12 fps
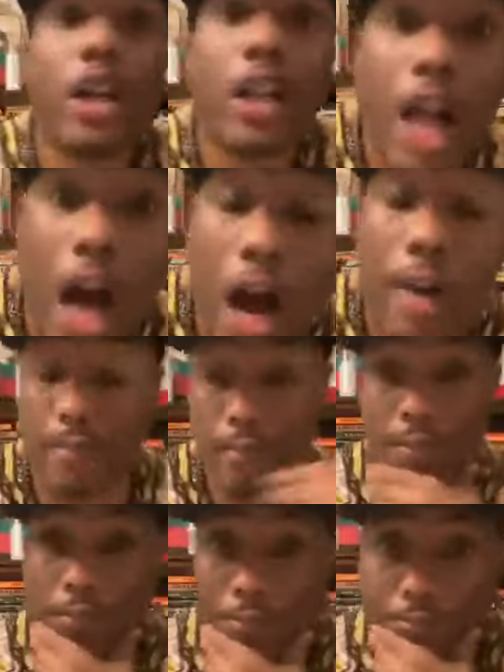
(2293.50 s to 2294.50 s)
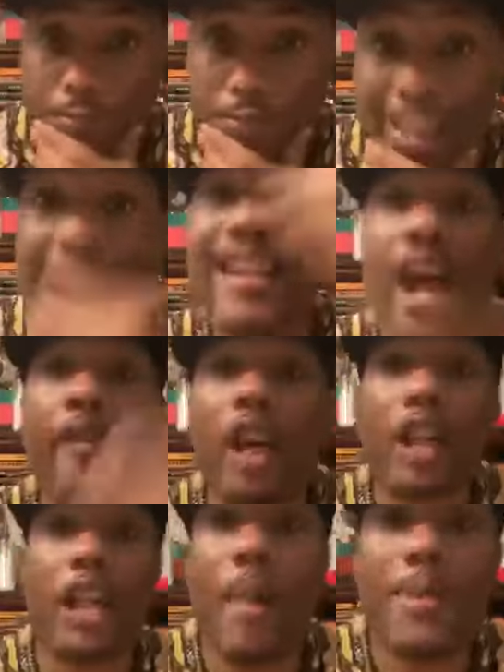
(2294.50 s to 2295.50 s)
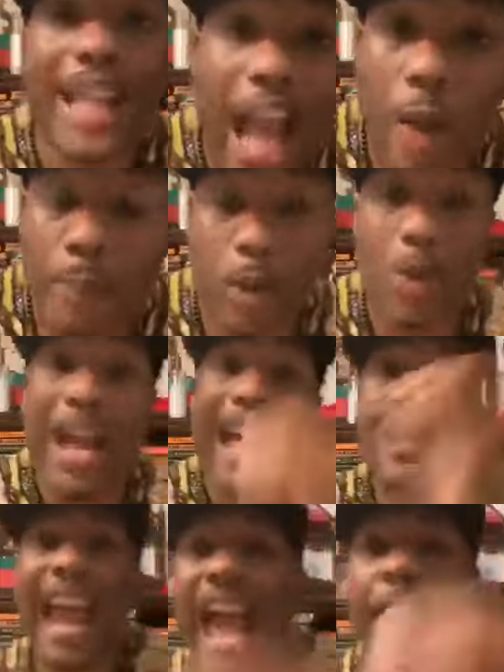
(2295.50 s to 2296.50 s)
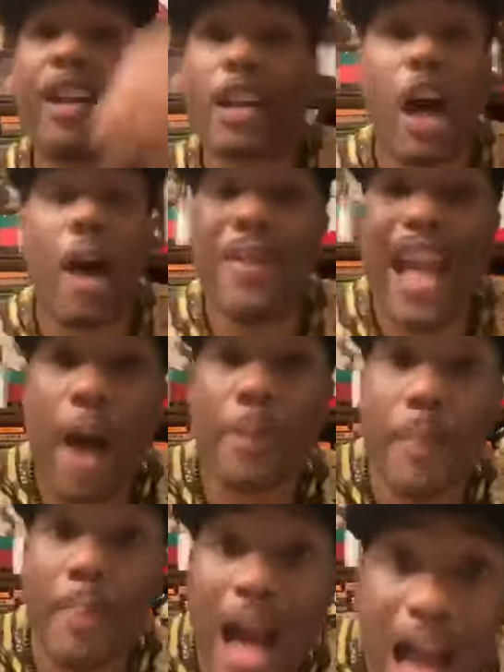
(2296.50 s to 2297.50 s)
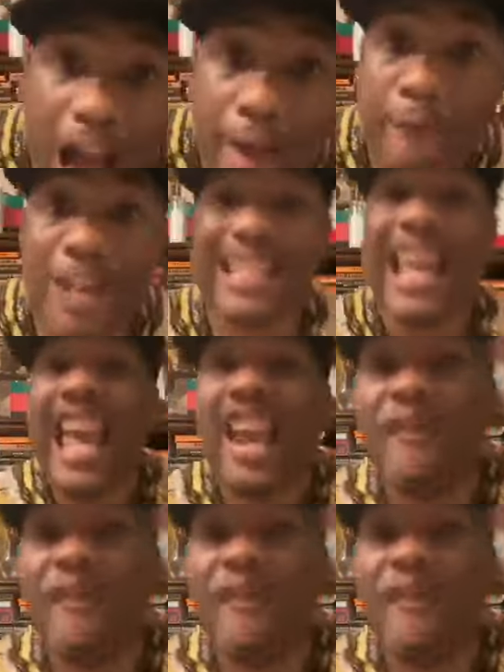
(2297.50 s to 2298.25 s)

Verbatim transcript: come. They never come to help you. They haven't come to help the Biafrans in